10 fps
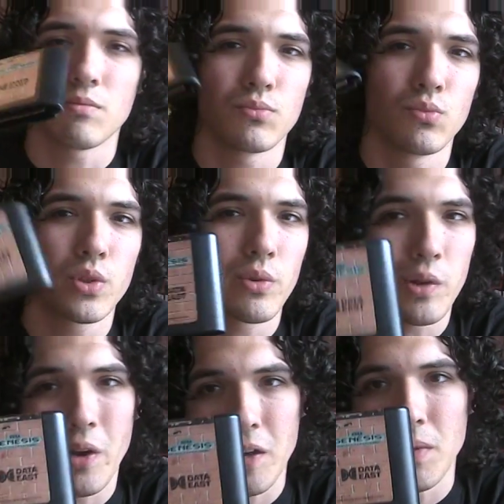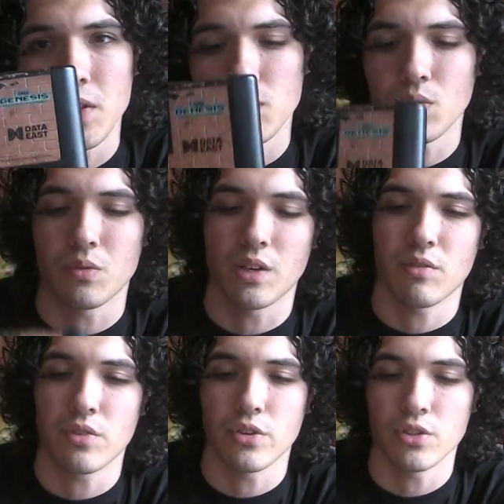wouldn't really recommend this one
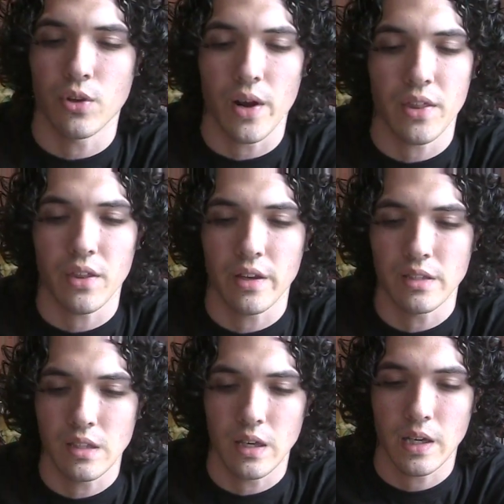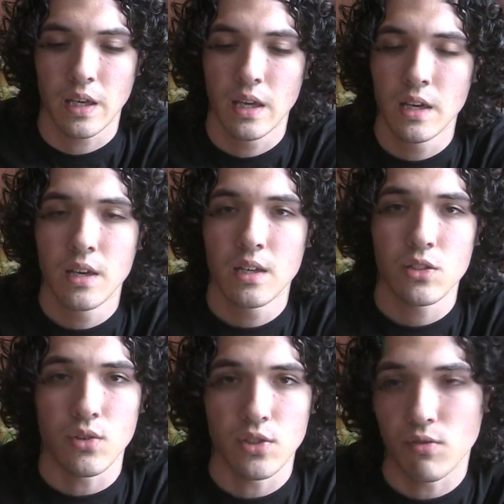whenever there's great things like
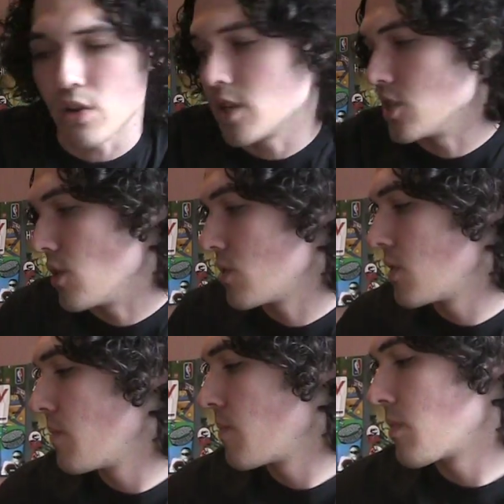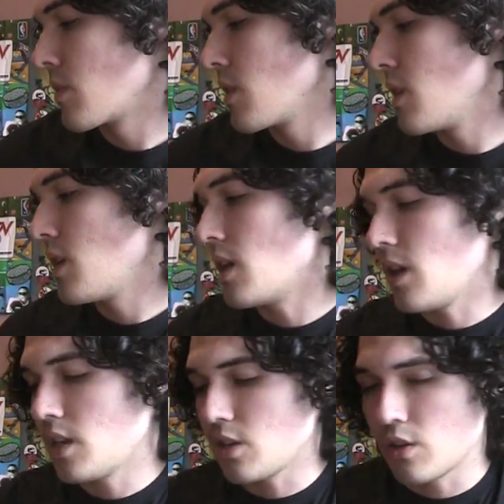Streets of Rage out.
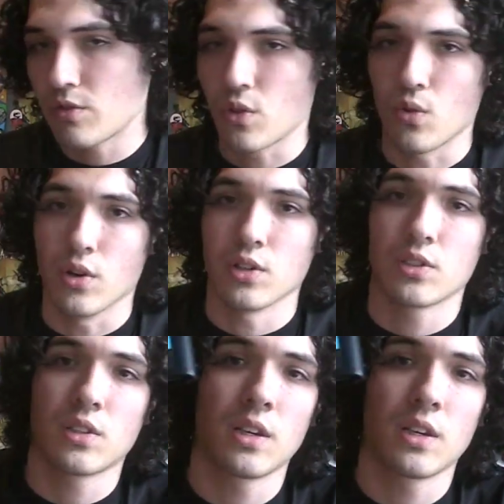And of course,